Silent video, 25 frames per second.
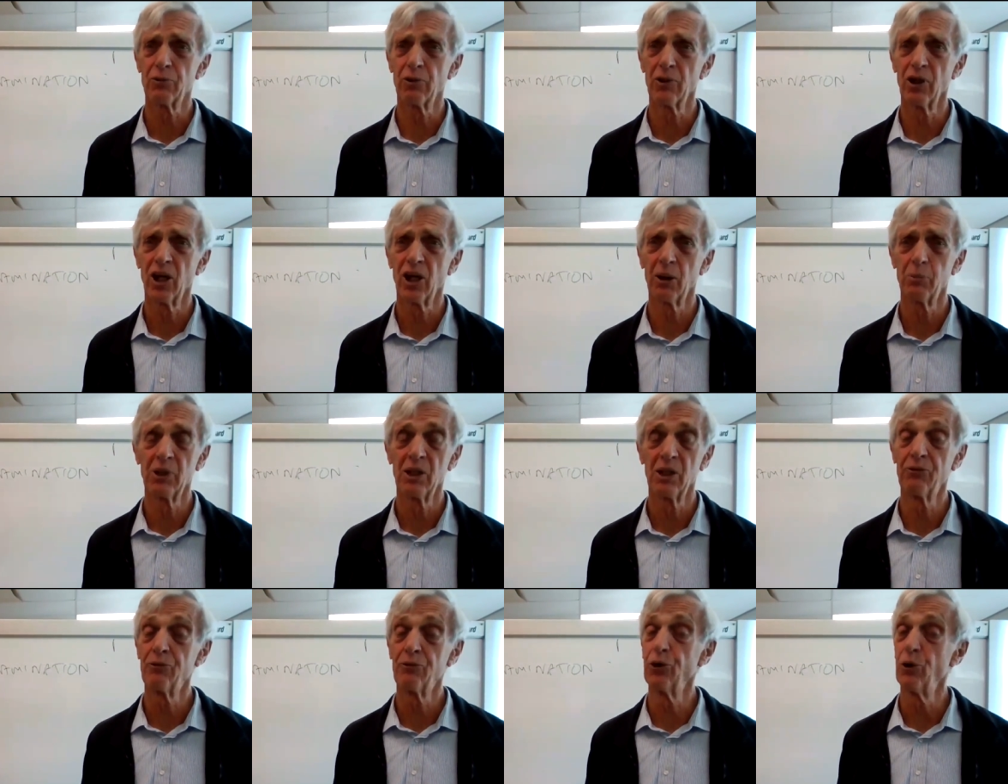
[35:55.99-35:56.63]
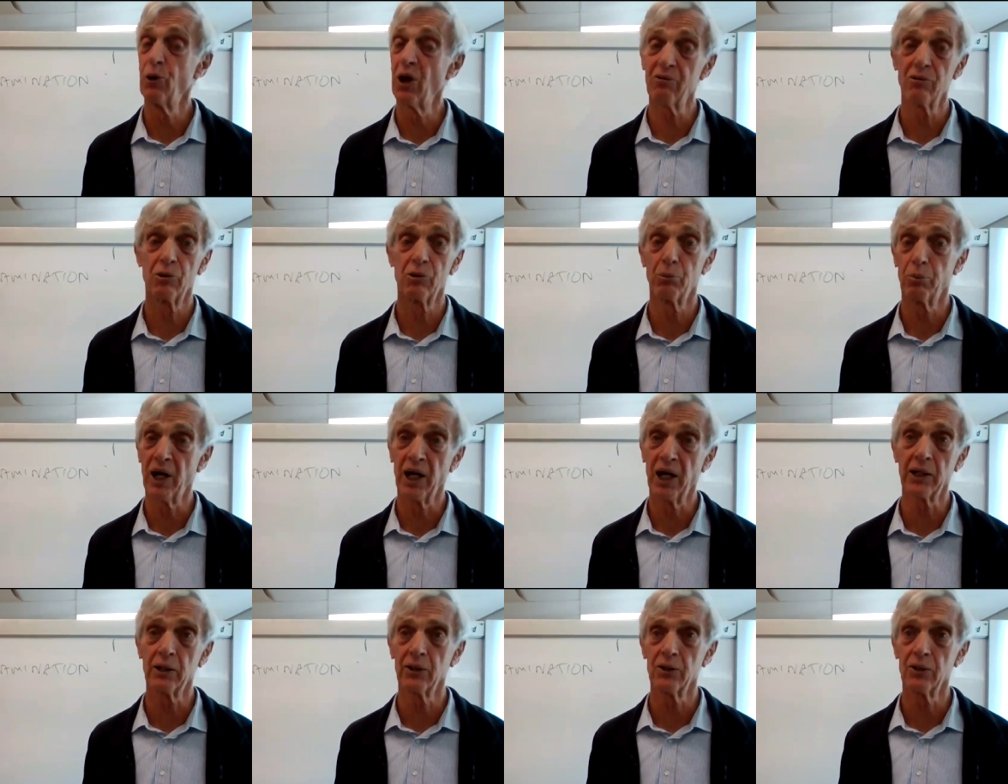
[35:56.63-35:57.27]
isn't reliable if you
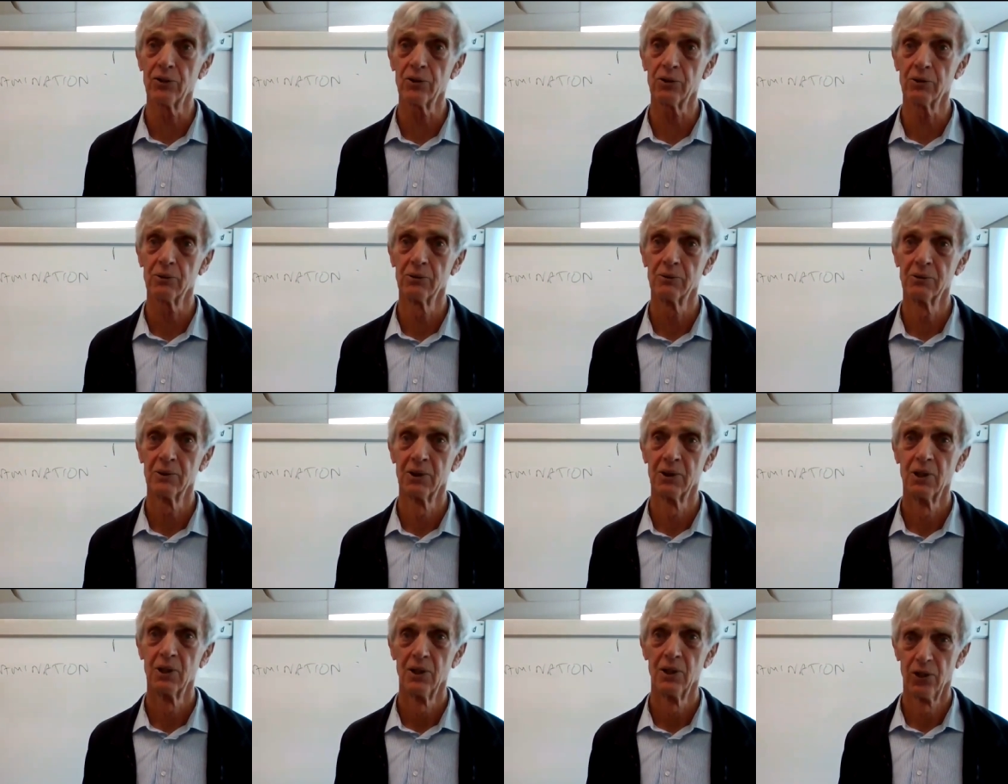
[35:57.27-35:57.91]
haven't practiced.